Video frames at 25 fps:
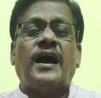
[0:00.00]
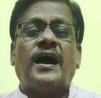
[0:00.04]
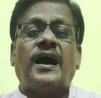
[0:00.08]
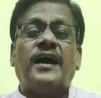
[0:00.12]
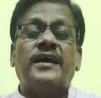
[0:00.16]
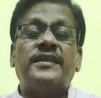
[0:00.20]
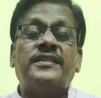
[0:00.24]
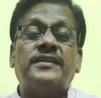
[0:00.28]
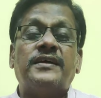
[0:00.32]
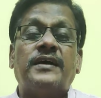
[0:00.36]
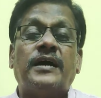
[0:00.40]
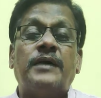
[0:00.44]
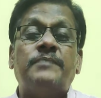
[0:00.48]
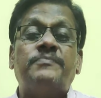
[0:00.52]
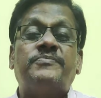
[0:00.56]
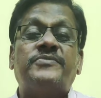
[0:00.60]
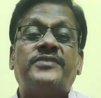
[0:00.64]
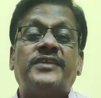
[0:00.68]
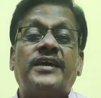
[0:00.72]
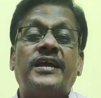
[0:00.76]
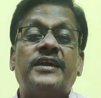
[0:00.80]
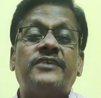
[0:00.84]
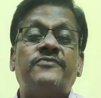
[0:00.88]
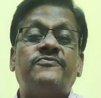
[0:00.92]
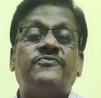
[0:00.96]
I'm
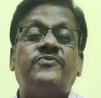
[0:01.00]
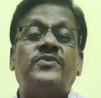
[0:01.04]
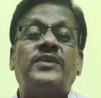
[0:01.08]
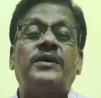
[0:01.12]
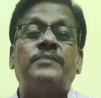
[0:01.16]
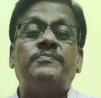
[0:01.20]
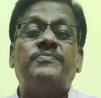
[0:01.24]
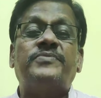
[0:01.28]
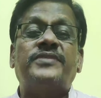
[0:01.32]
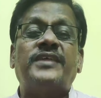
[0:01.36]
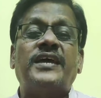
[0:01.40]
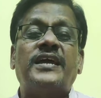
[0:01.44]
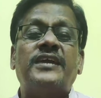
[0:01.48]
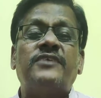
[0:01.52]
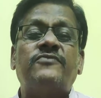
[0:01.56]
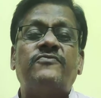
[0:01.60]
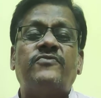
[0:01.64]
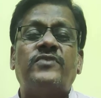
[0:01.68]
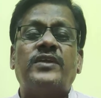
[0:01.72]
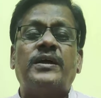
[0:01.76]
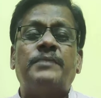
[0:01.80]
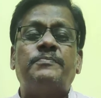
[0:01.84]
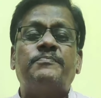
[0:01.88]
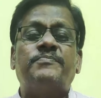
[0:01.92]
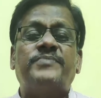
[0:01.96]
thankful,
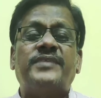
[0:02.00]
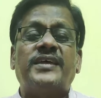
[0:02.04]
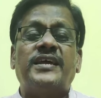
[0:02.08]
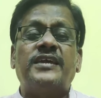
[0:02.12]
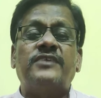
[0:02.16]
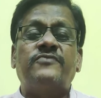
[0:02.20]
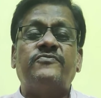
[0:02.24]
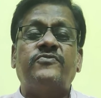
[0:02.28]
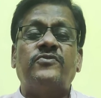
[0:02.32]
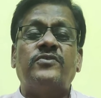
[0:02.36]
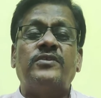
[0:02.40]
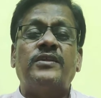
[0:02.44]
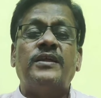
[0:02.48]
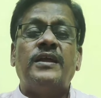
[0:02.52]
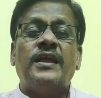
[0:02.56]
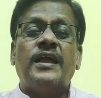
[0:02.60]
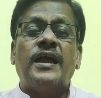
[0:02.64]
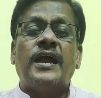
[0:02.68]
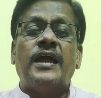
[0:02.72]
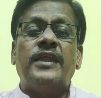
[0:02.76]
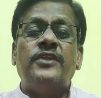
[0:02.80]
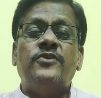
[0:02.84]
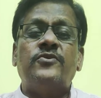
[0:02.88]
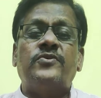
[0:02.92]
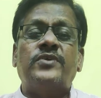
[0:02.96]

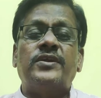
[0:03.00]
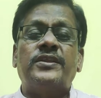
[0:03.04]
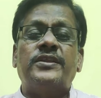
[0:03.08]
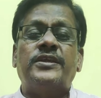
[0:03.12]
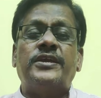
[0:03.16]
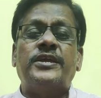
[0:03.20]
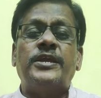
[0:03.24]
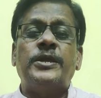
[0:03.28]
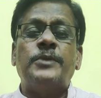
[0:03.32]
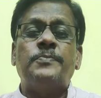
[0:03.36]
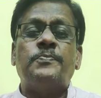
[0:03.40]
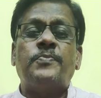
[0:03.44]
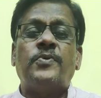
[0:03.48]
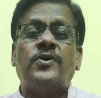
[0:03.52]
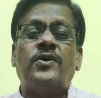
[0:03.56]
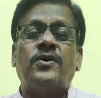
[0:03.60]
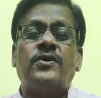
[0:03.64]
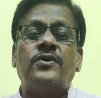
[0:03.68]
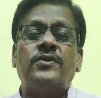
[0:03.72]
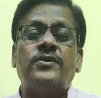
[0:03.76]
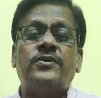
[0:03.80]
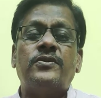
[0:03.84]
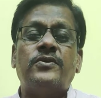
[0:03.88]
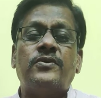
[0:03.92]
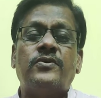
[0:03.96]
and you can keep
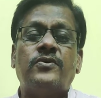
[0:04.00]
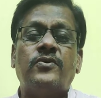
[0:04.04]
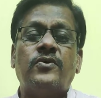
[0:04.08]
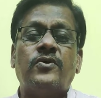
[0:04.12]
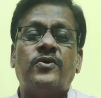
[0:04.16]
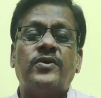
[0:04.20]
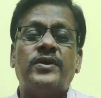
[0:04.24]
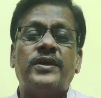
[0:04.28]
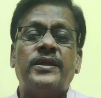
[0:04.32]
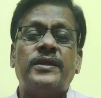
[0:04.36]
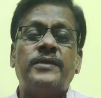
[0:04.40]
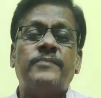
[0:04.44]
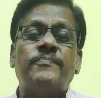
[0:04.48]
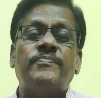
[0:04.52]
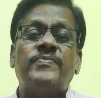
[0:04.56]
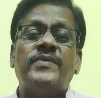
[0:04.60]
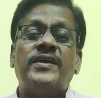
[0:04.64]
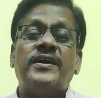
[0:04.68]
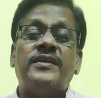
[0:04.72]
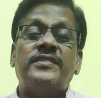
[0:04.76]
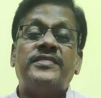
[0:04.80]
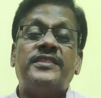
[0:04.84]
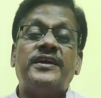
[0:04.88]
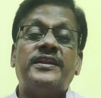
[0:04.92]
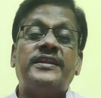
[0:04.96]
on going.
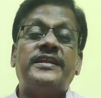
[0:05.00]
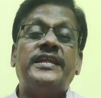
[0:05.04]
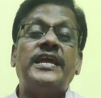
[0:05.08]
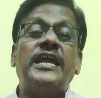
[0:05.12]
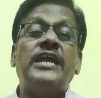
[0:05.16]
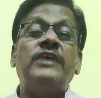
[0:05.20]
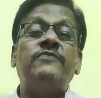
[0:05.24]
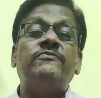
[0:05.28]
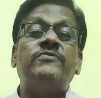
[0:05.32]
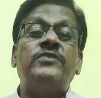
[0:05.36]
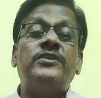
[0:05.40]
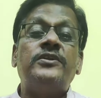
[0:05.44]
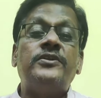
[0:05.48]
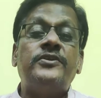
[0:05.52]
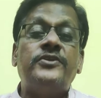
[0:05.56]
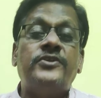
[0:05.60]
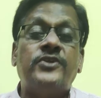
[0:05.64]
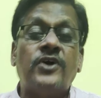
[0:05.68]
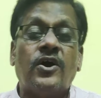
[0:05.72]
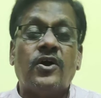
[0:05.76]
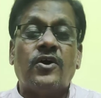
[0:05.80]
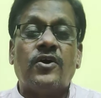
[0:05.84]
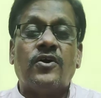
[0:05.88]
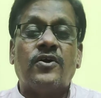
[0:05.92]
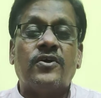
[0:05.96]
The day will
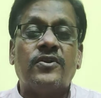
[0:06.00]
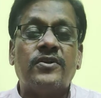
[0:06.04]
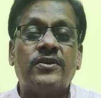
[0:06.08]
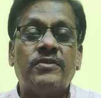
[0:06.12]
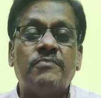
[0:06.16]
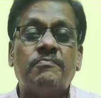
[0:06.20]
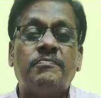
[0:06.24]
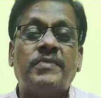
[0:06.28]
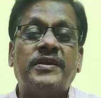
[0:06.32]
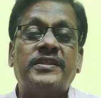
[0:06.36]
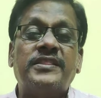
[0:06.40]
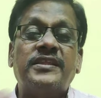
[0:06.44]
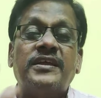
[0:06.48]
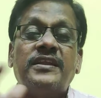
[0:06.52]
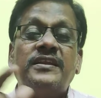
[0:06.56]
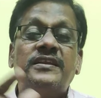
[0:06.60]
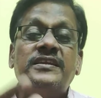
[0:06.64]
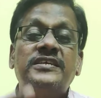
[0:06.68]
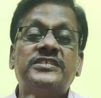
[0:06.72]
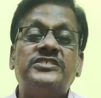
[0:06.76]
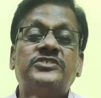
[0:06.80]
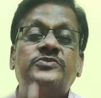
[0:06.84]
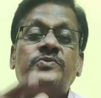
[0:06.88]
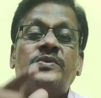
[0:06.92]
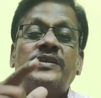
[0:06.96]
dawn, but the
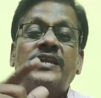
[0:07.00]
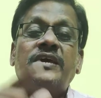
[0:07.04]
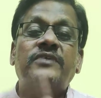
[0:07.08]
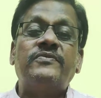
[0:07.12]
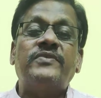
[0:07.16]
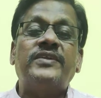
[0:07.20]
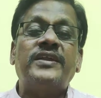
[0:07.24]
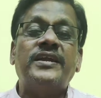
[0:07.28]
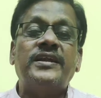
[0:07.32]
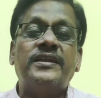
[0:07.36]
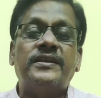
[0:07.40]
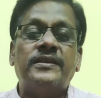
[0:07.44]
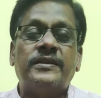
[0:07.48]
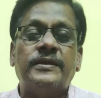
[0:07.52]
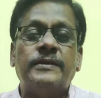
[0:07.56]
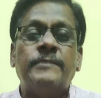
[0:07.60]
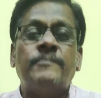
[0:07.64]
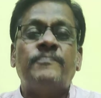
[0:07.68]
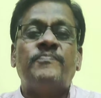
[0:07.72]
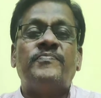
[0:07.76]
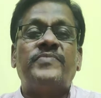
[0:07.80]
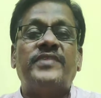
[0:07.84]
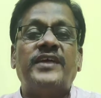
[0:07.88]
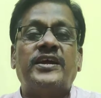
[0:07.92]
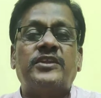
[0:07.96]
list will never end.
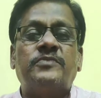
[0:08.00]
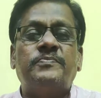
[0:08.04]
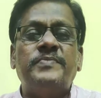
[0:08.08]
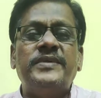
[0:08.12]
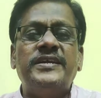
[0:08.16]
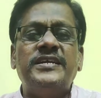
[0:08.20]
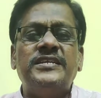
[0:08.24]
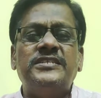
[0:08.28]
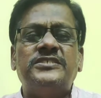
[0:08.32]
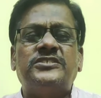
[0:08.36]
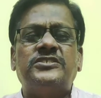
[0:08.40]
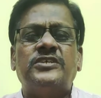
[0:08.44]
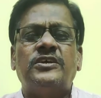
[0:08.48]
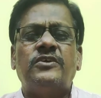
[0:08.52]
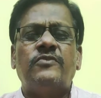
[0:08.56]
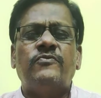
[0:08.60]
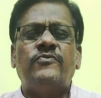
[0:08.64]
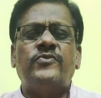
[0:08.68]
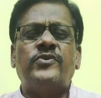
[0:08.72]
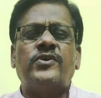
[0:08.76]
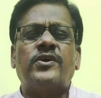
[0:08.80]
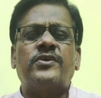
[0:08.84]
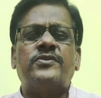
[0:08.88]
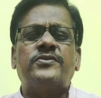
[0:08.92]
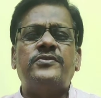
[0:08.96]
That means
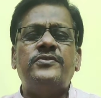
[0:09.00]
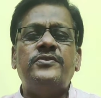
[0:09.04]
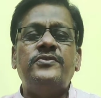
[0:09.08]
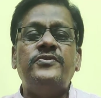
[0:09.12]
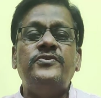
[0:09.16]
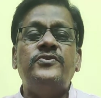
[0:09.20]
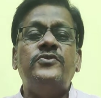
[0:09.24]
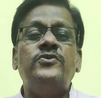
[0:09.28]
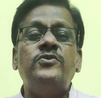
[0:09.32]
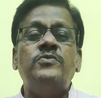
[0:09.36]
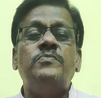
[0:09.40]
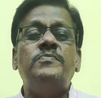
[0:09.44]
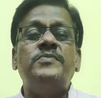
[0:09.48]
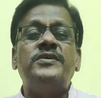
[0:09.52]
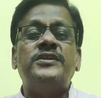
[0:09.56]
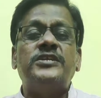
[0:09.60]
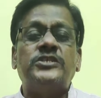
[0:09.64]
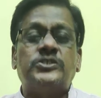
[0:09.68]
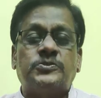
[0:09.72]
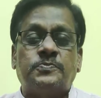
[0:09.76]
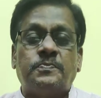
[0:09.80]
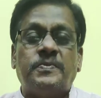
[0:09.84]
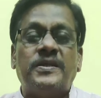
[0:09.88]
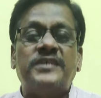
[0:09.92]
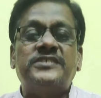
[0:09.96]
we got
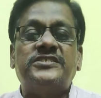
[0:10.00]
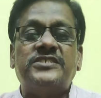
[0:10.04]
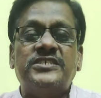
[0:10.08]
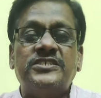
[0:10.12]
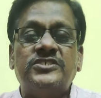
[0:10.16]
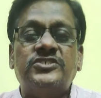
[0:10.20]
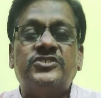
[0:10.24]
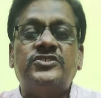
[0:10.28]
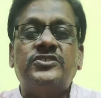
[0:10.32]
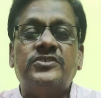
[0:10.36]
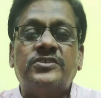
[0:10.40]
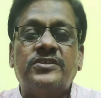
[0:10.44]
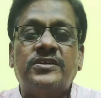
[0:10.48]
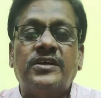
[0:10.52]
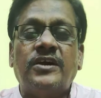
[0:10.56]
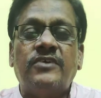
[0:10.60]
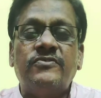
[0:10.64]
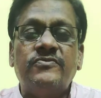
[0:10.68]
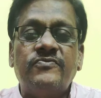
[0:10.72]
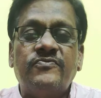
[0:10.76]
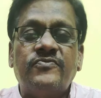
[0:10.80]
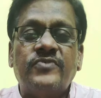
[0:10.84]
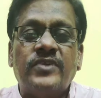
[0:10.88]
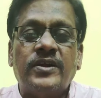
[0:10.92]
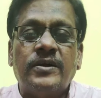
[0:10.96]
numerous blessings to
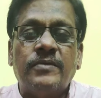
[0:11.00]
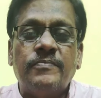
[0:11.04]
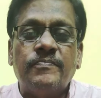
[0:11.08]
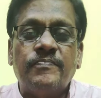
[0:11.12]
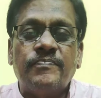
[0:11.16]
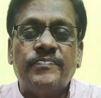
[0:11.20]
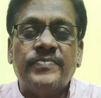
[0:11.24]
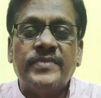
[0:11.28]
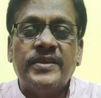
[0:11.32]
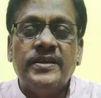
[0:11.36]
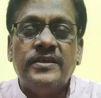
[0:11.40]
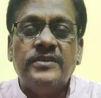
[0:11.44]
count from.